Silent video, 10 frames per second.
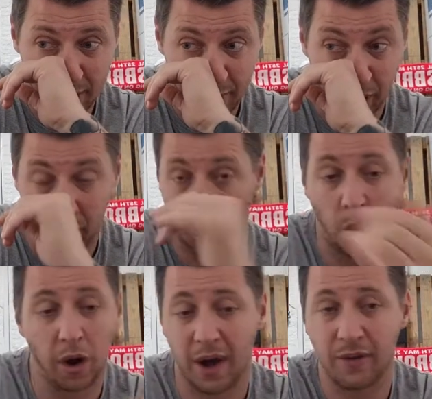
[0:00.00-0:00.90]
but
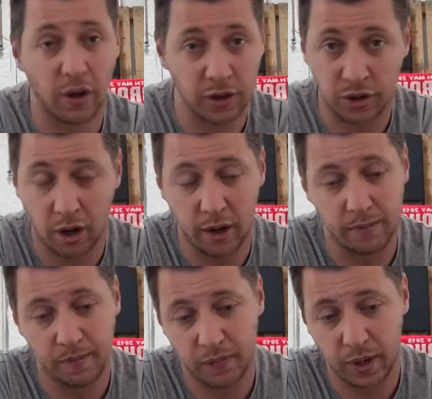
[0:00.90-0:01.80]
one, I haven't got the time,
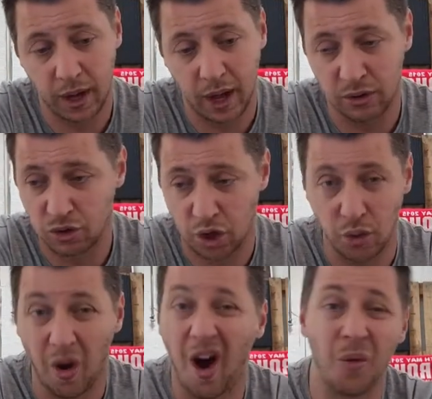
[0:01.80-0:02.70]
and
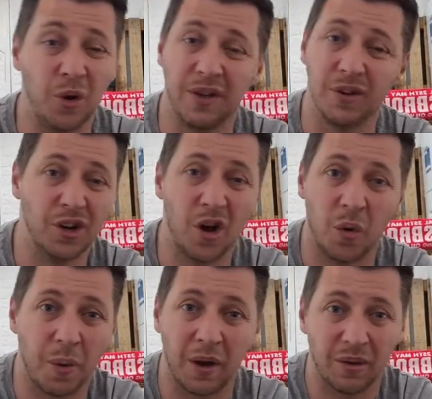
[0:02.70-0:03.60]
two, I wouldn't even know
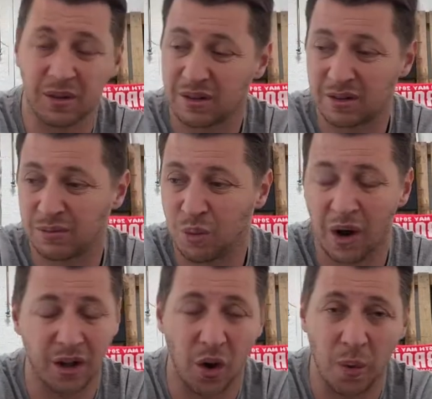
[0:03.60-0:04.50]
about where
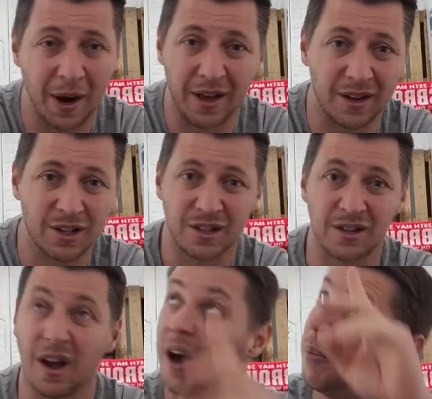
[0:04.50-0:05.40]
to go about it, 'cause
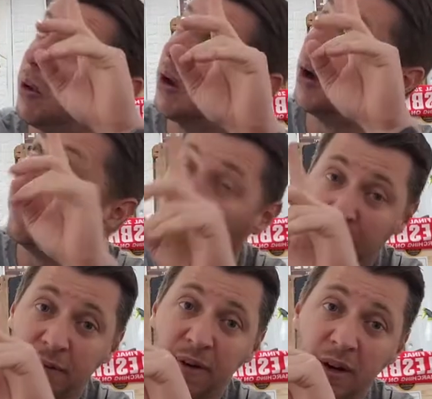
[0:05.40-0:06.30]
up
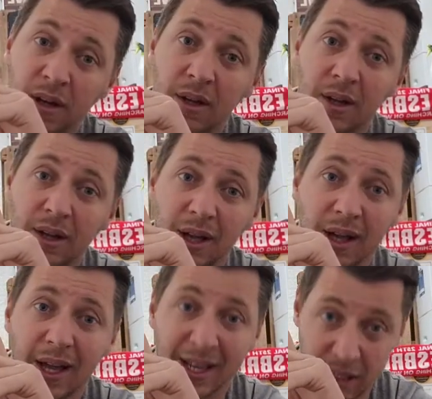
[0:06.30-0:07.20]
above
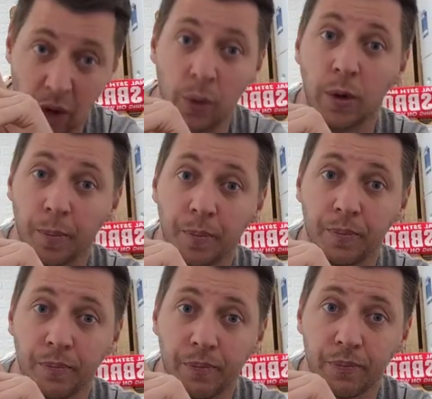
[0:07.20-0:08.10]
it's cold,
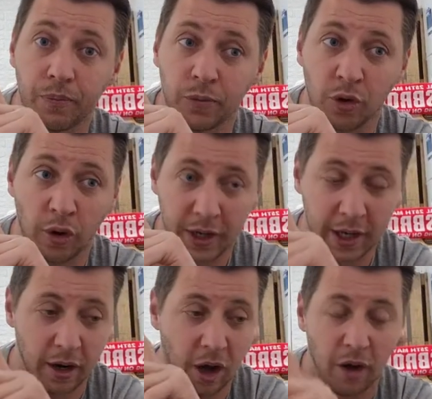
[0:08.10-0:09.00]
so I need
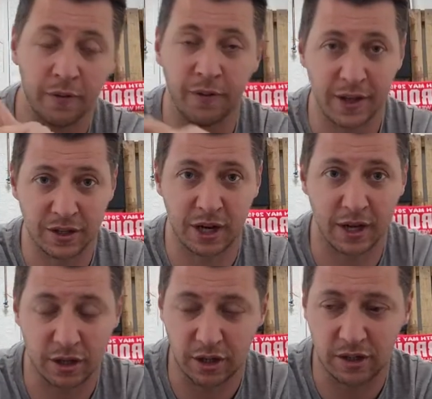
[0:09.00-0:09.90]
a lot of
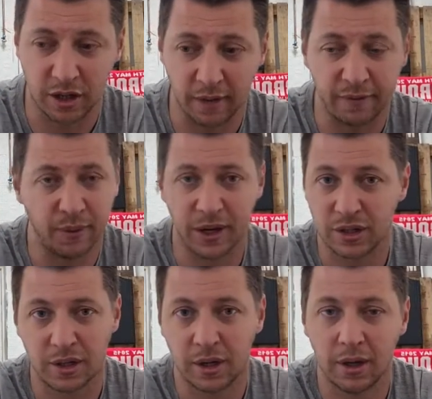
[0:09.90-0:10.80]
insulation and stuff,
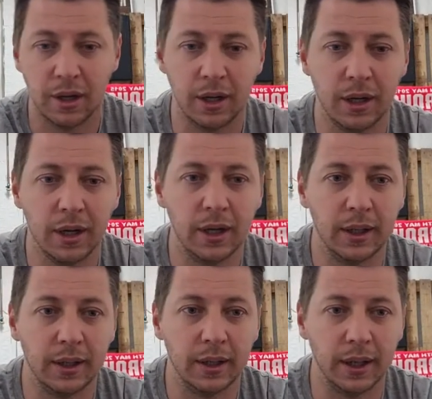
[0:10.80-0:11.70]
which
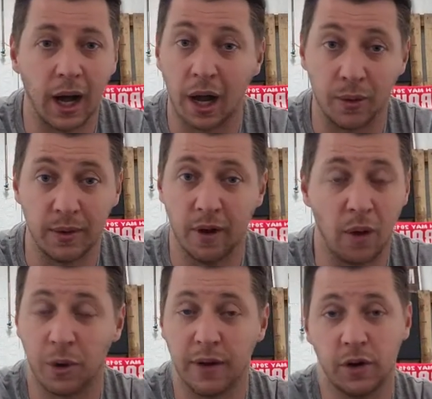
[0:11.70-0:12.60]
I
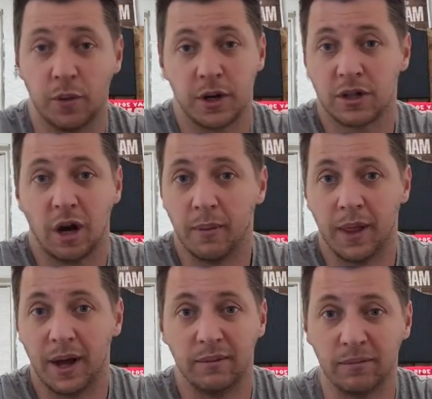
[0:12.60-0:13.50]
wouldn't even know where to start with
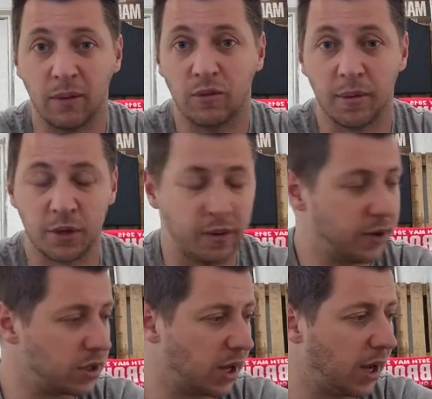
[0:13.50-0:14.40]
that. I'm rubbish with
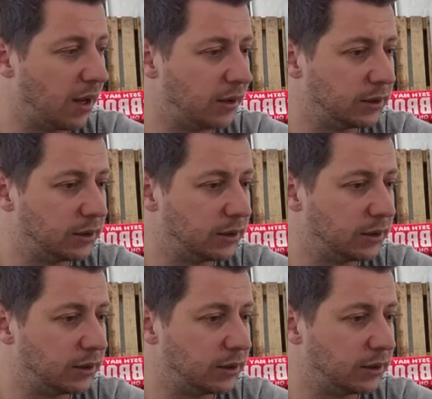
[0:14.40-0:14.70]
things like that.